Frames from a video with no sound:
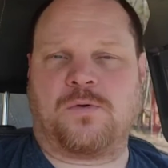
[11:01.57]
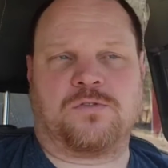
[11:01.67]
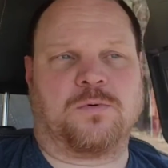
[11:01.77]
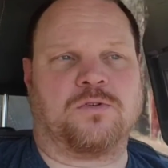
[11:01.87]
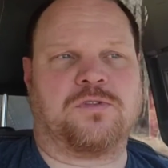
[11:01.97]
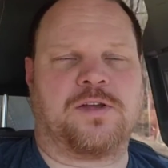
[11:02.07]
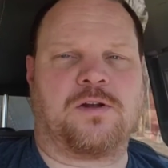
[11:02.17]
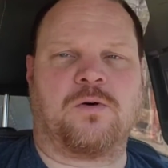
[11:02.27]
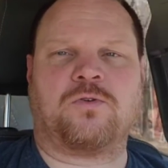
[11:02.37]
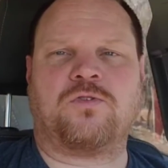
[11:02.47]
it was mostly an
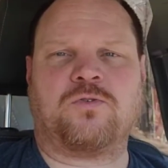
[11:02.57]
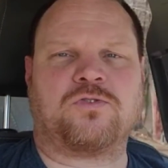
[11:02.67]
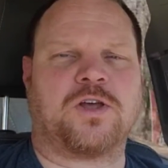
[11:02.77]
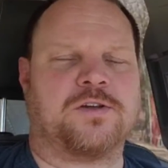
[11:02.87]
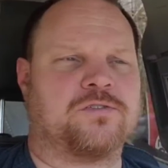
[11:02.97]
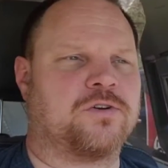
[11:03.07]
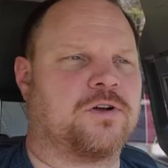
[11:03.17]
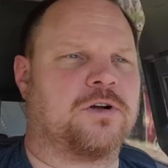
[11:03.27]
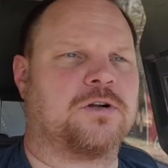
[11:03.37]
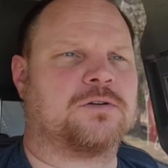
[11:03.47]
O2
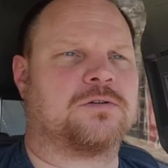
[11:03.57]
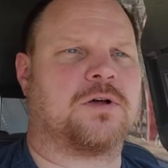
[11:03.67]
sensor.